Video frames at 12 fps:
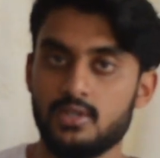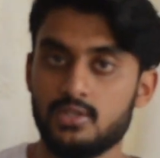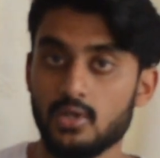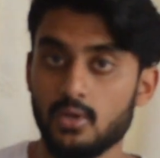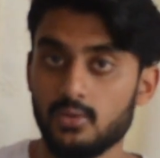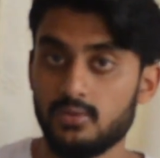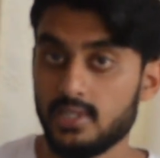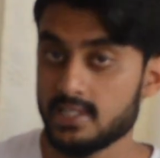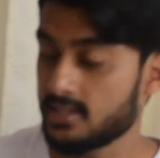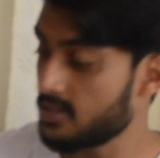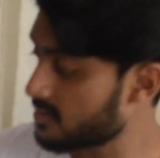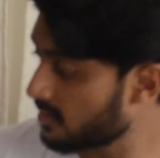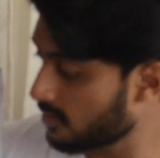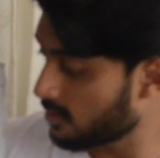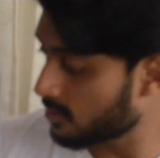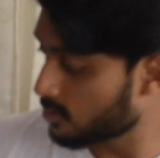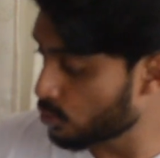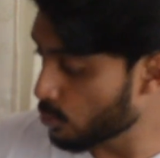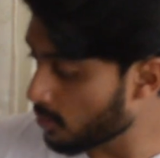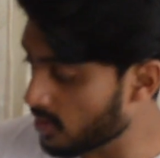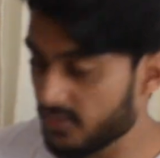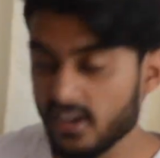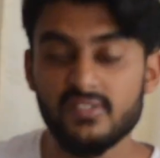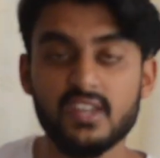So this is a
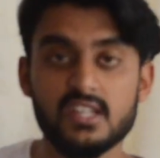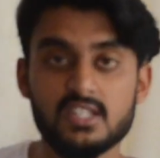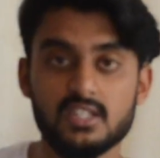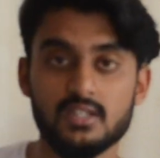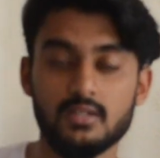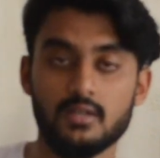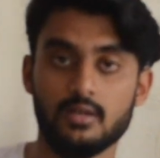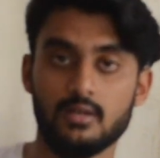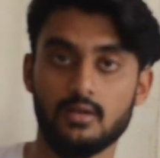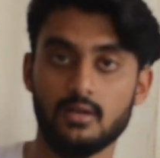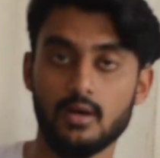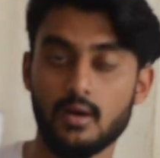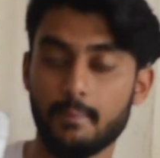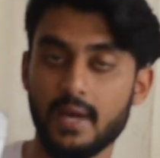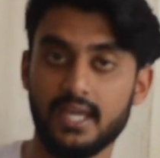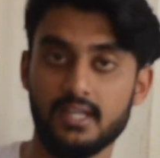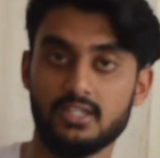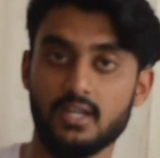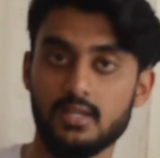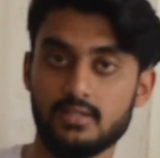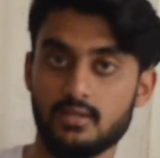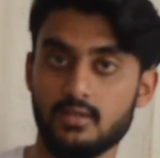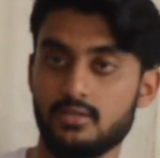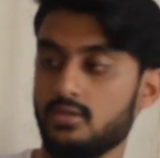2.5 kg uh, package, guys.
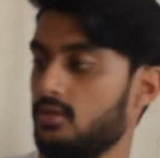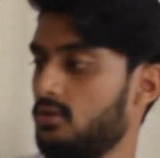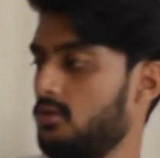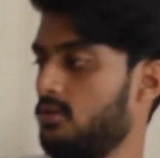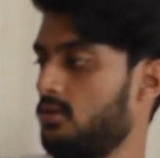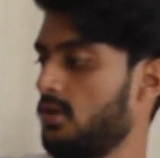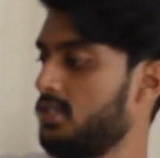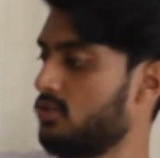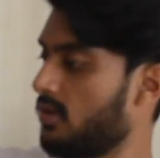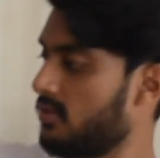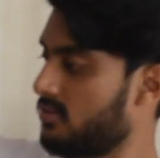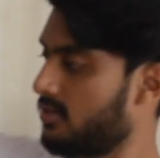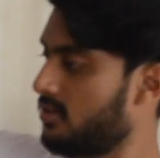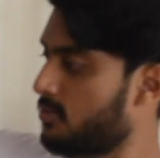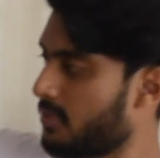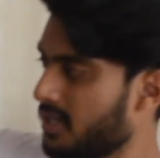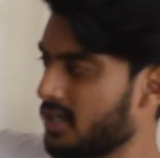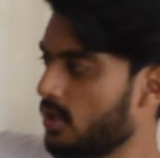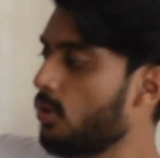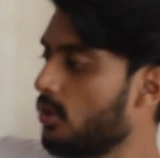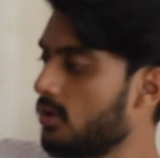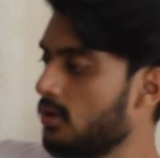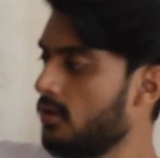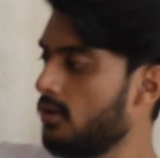So as you can see, it's pretty
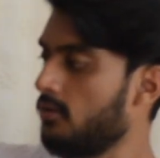good.